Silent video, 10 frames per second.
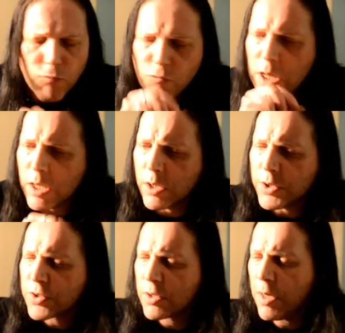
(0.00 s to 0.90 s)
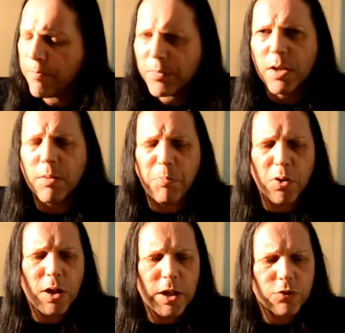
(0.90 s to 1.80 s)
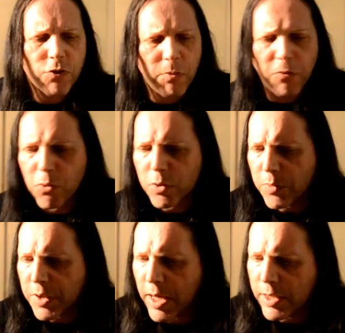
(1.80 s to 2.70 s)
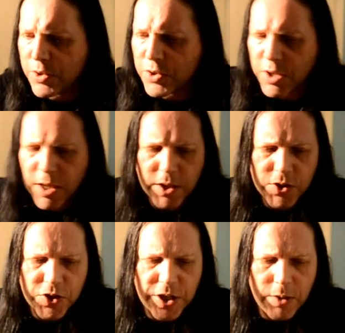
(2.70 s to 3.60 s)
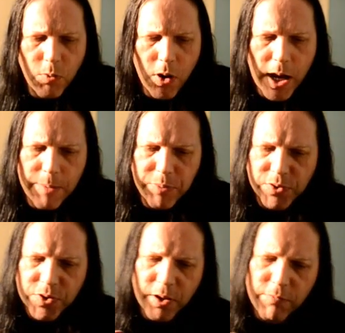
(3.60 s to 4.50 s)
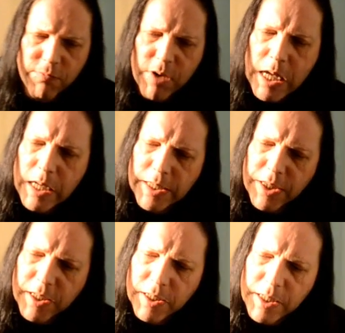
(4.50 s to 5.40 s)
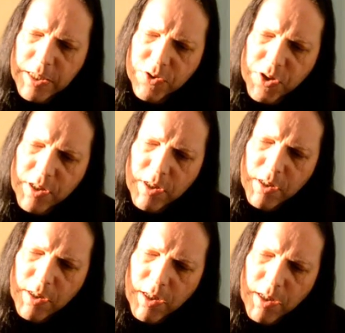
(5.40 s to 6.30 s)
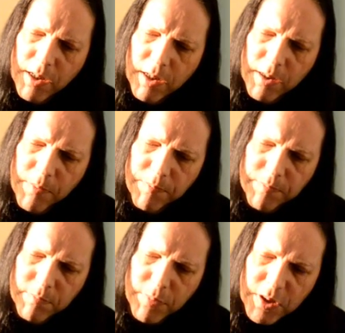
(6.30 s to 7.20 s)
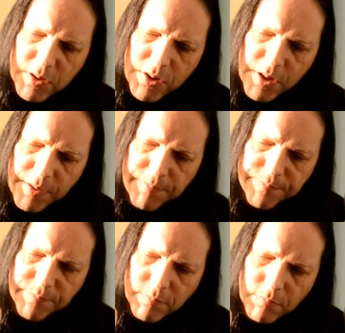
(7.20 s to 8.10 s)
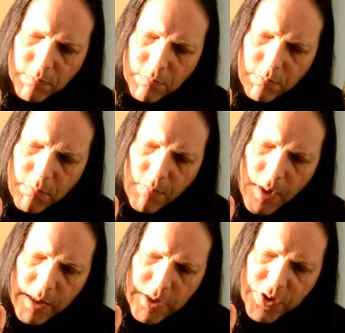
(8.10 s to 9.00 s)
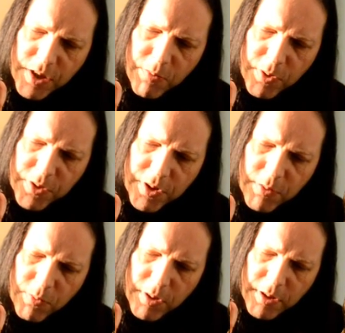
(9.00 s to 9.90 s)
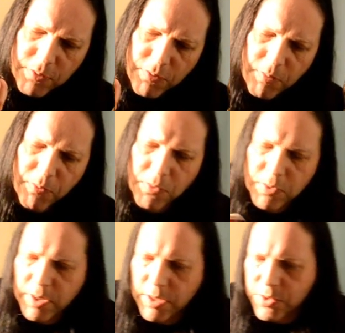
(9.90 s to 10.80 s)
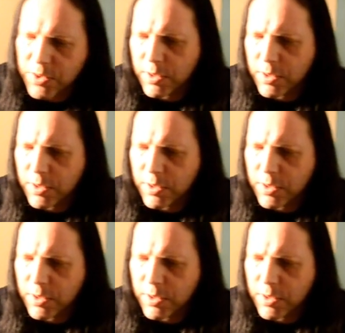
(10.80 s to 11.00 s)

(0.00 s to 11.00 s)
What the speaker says: Really nice. Gonna put a little drop of water with that and just see what happens. I don't really think it needs it, but let's see what a little drop of water does.